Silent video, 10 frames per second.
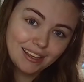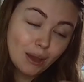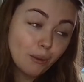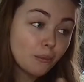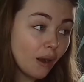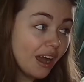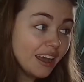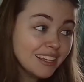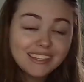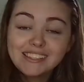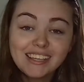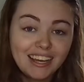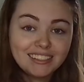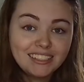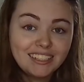Why
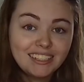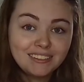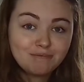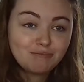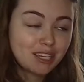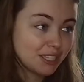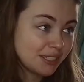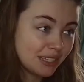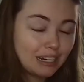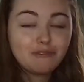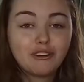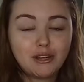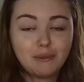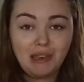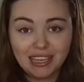exactly is up for
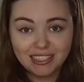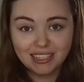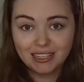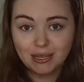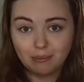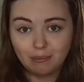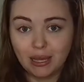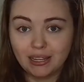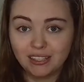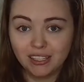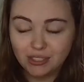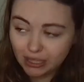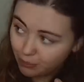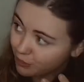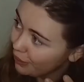debate. But you see
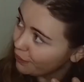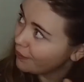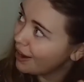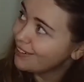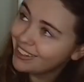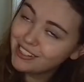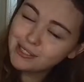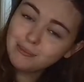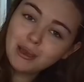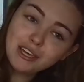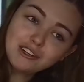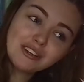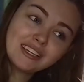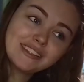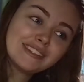him look around at his
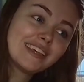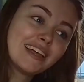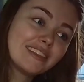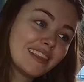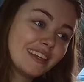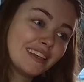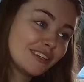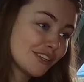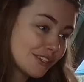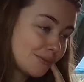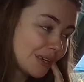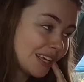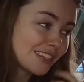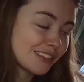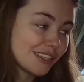compatriots, and then he just
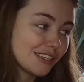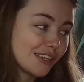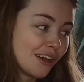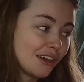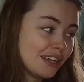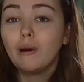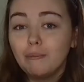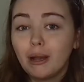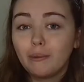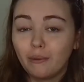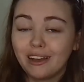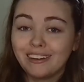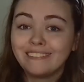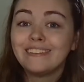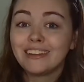begins this song. One by
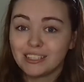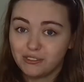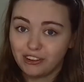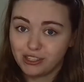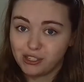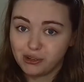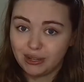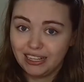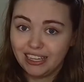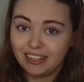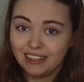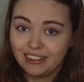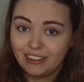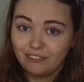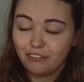one, his friends join in.
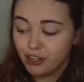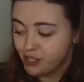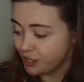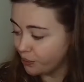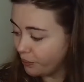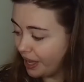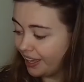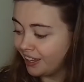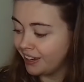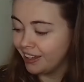First Egwene